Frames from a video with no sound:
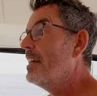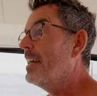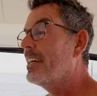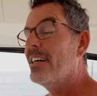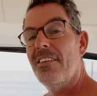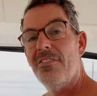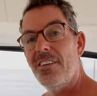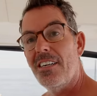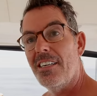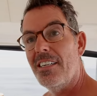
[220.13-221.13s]
it kind of
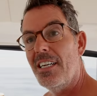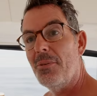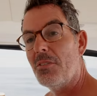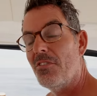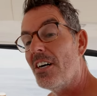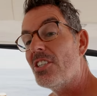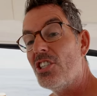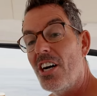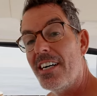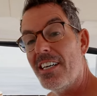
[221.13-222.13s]
it was far
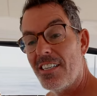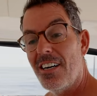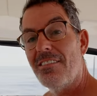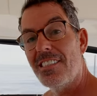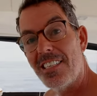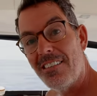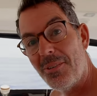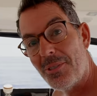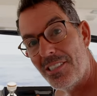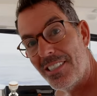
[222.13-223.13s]
shinier than our interior,
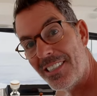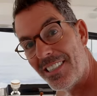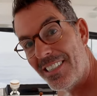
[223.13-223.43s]
wasn't it?